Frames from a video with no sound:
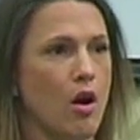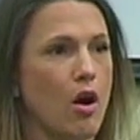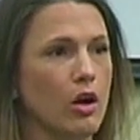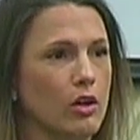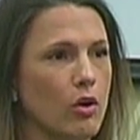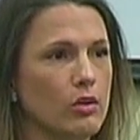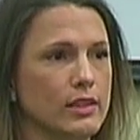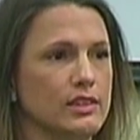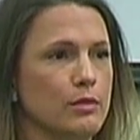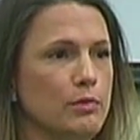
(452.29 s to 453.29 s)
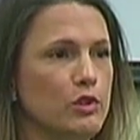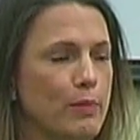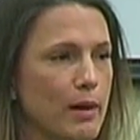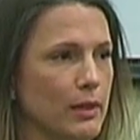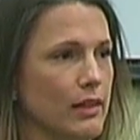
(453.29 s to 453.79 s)
Our goal is to move
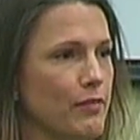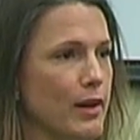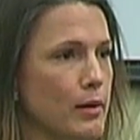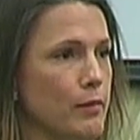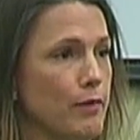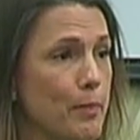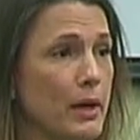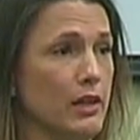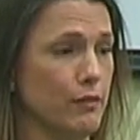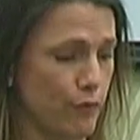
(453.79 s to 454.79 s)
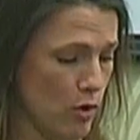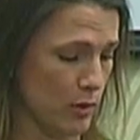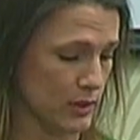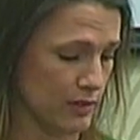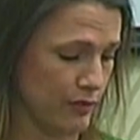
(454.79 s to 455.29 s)
public opinion
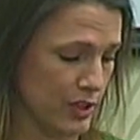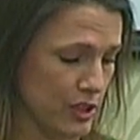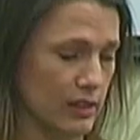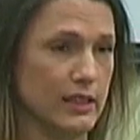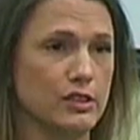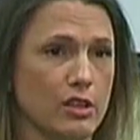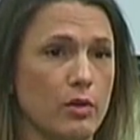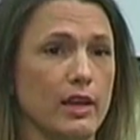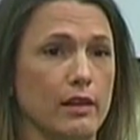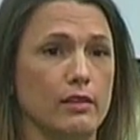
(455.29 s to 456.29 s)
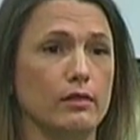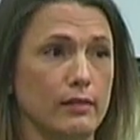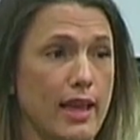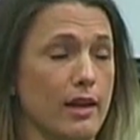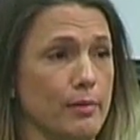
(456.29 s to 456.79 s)
forward sufficiently so
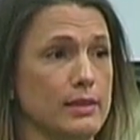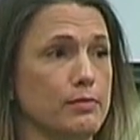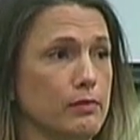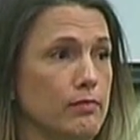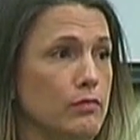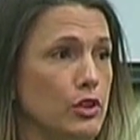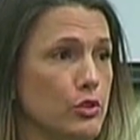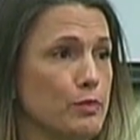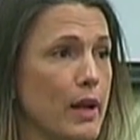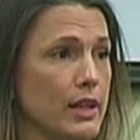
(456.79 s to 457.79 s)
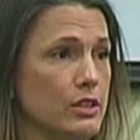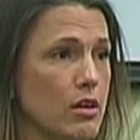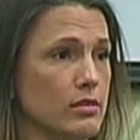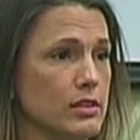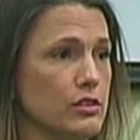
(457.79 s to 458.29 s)
that cannabis use by
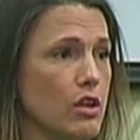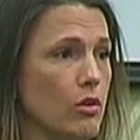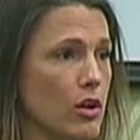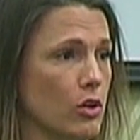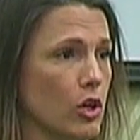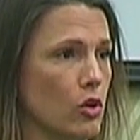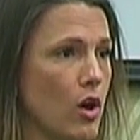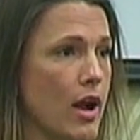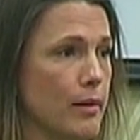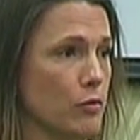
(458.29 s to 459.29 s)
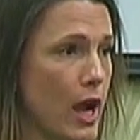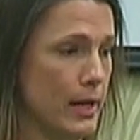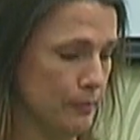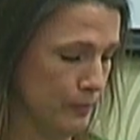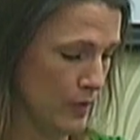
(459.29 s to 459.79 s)
adults is no longer a crime,
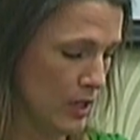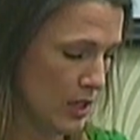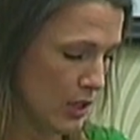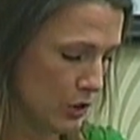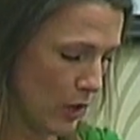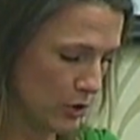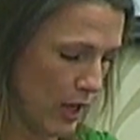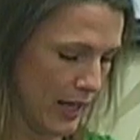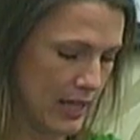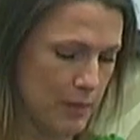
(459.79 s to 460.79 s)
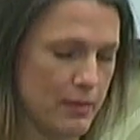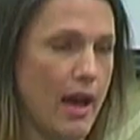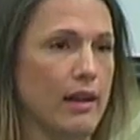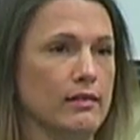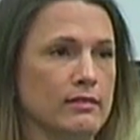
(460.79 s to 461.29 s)
right? So I try to keep
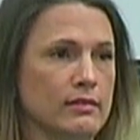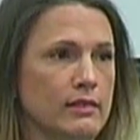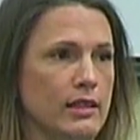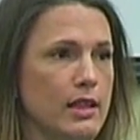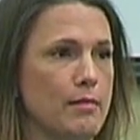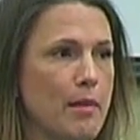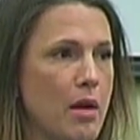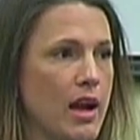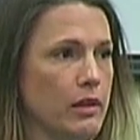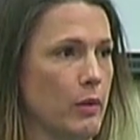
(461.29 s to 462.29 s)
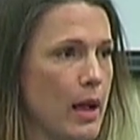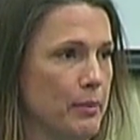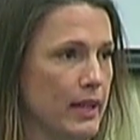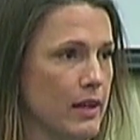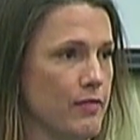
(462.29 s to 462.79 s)
that in my mind when I
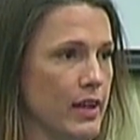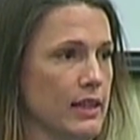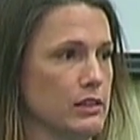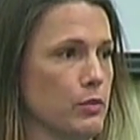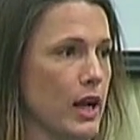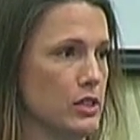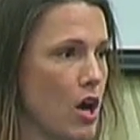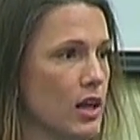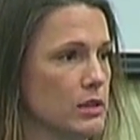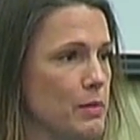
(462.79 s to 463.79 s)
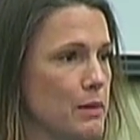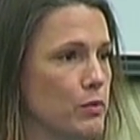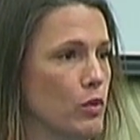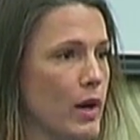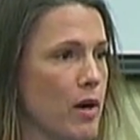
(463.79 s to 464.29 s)
plan events, when I talk to
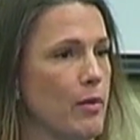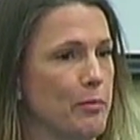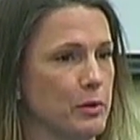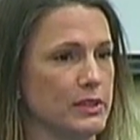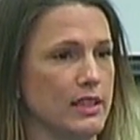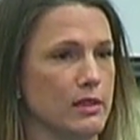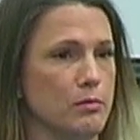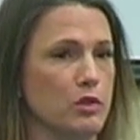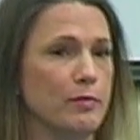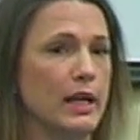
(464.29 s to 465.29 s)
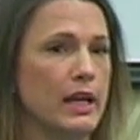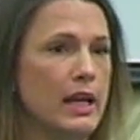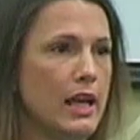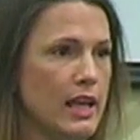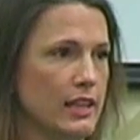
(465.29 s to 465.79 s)
people, when I represent the movement.
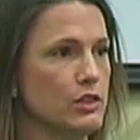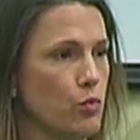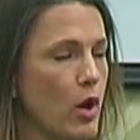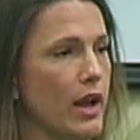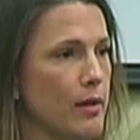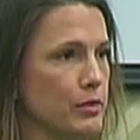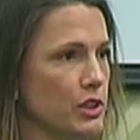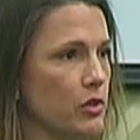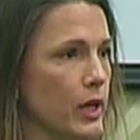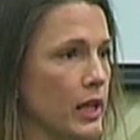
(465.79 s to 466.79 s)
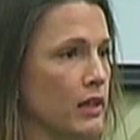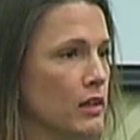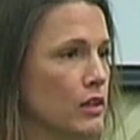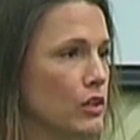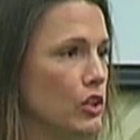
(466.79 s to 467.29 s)
Is what I'm doing
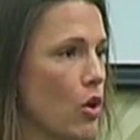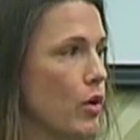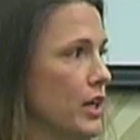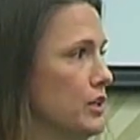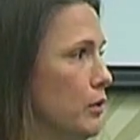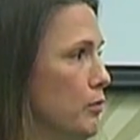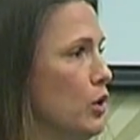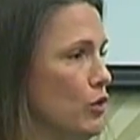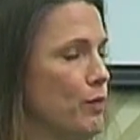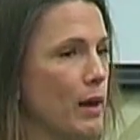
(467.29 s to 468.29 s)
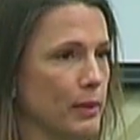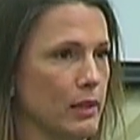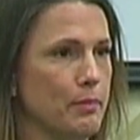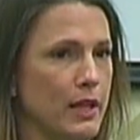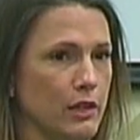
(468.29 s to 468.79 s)
going to move public
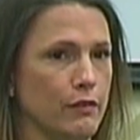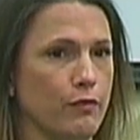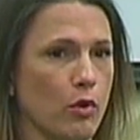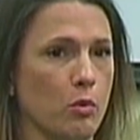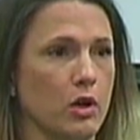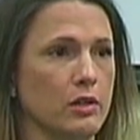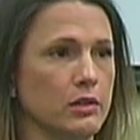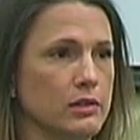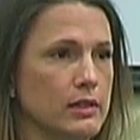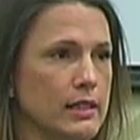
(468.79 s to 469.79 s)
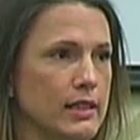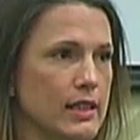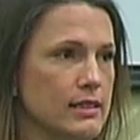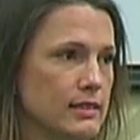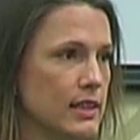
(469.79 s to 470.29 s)
opinion forward?
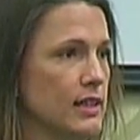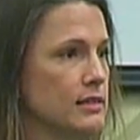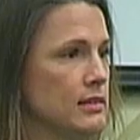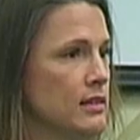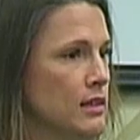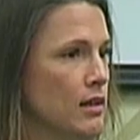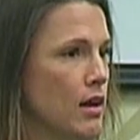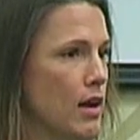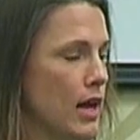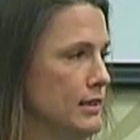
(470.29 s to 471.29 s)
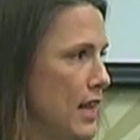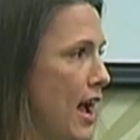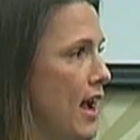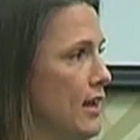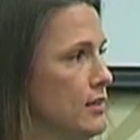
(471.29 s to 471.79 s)
Is this a
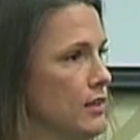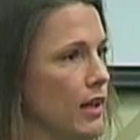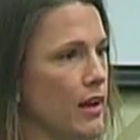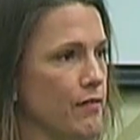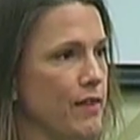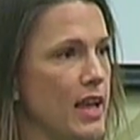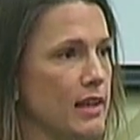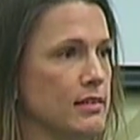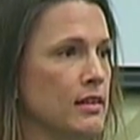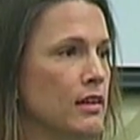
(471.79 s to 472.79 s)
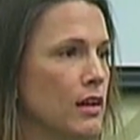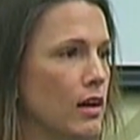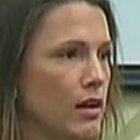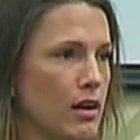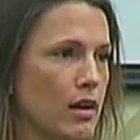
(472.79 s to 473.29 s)
task, an event,
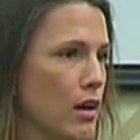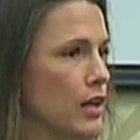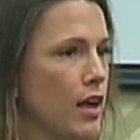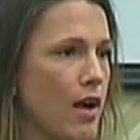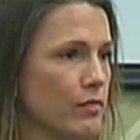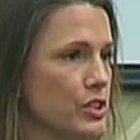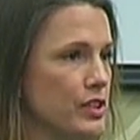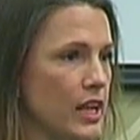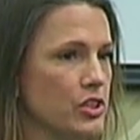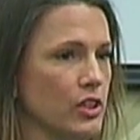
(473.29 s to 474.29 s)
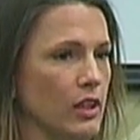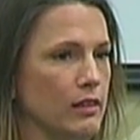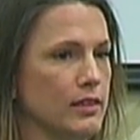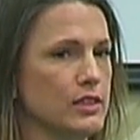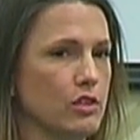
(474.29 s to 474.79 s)
a
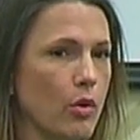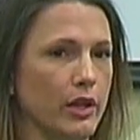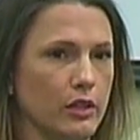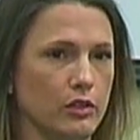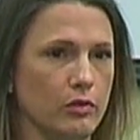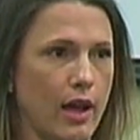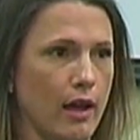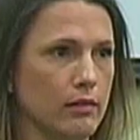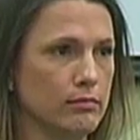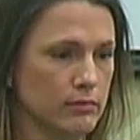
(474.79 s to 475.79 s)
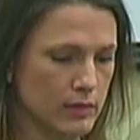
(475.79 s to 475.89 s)
conversation that's going to do that?